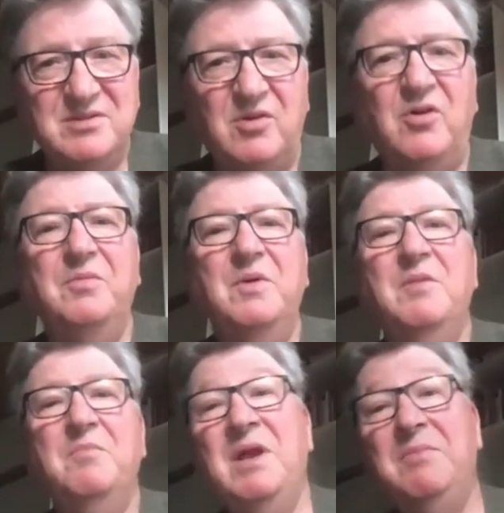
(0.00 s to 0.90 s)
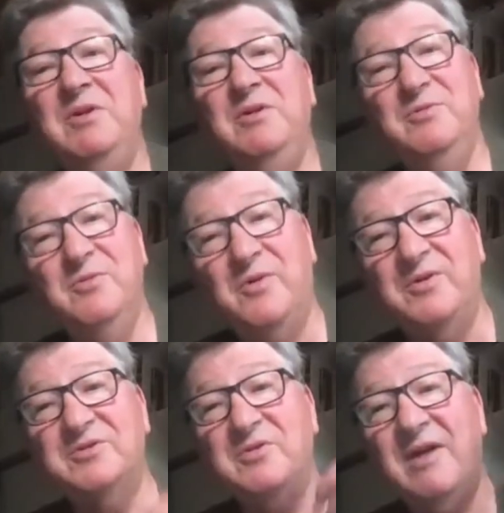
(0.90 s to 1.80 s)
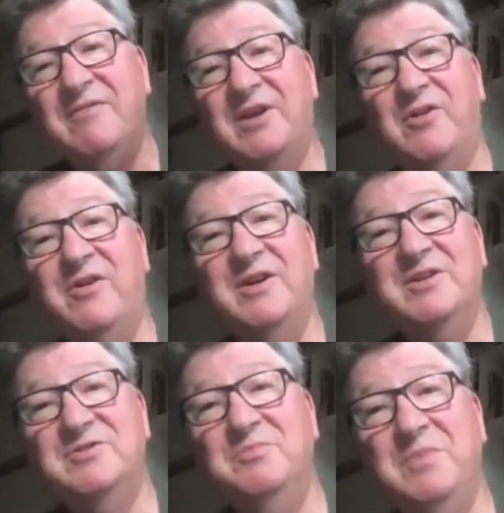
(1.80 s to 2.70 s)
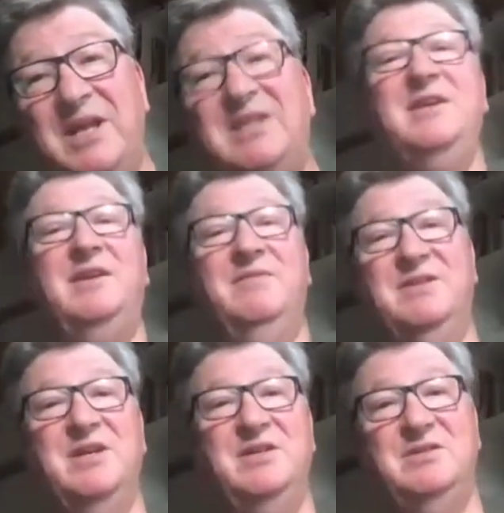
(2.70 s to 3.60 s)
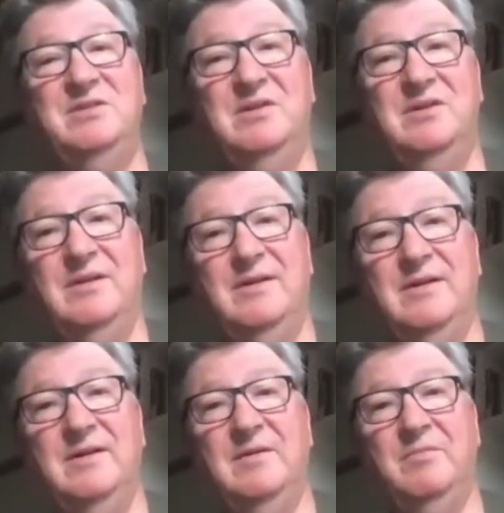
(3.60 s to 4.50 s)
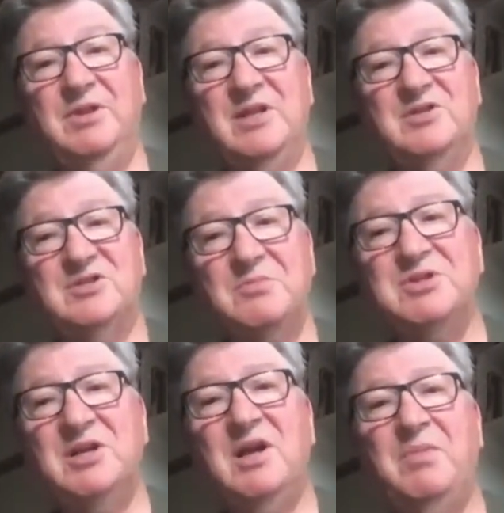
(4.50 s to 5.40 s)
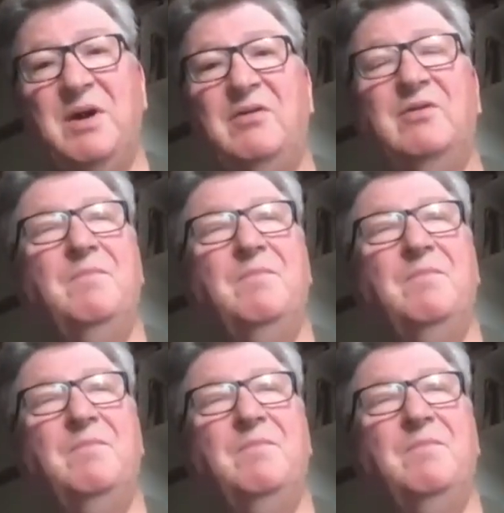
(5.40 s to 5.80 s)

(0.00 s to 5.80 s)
or maybe you also have the courage to make the invitation. But there's something about,